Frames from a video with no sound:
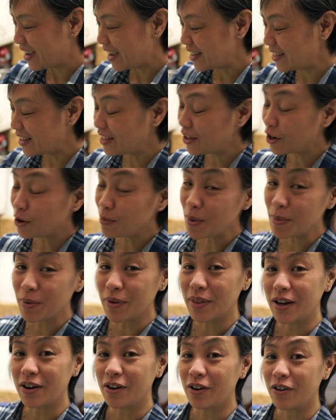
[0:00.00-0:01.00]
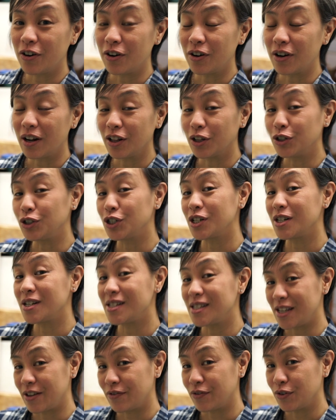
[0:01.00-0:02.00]
And then there are people that are allergic to
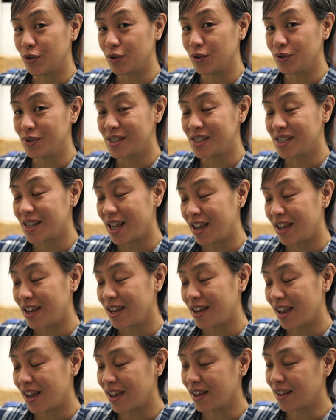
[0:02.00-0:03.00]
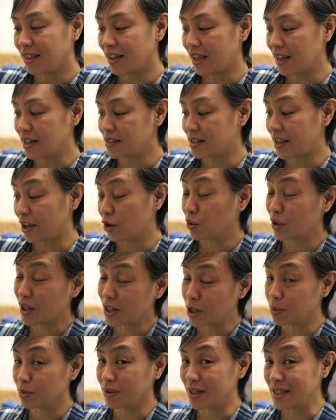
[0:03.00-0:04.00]
seafood, say, and they say, oh,
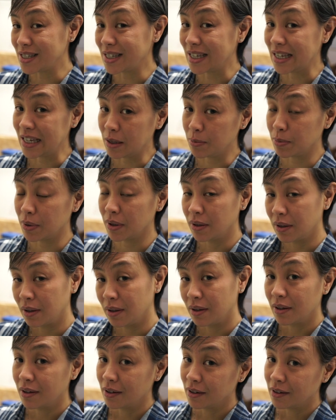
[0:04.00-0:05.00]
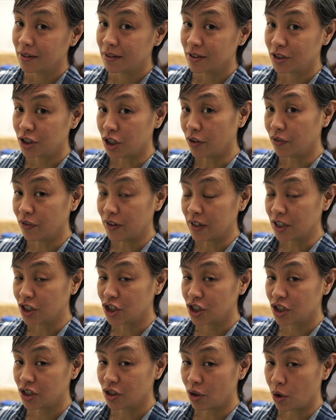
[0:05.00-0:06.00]
can you please keep
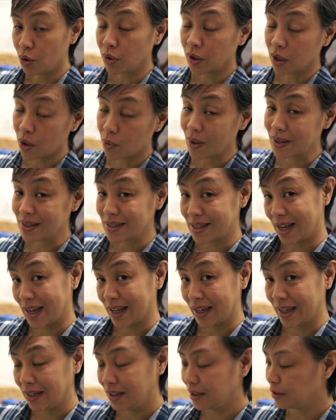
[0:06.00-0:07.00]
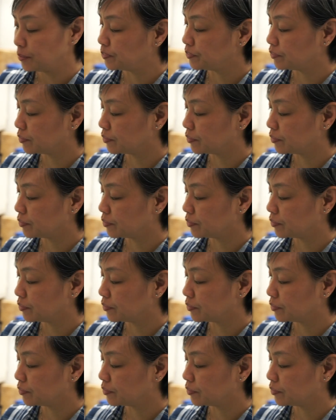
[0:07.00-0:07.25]
shellfish only on one side?